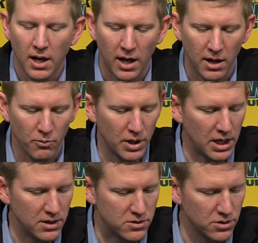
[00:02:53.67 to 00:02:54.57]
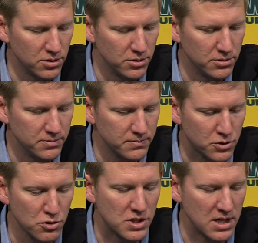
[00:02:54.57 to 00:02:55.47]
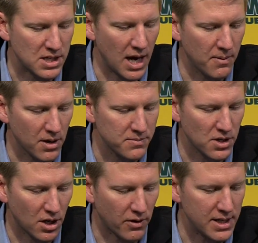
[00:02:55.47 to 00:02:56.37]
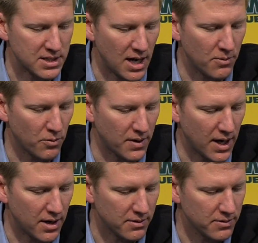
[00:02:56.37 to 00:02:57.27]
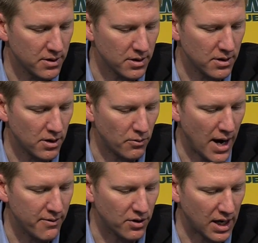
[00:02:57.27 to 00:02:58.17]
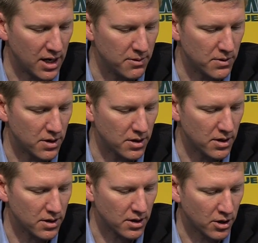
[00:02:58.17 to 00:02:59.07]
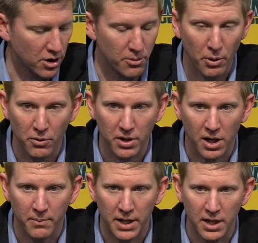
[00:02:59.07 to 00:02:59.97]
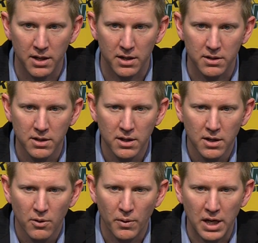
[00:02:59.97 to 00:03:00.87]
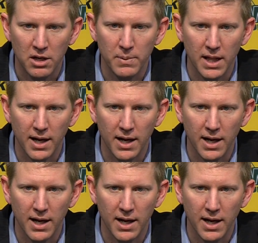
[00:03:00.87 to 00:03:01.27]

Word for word: And we need to Tuesday's game comes at a great time, and we've got a rival game and a good opponent coming in, and we need to be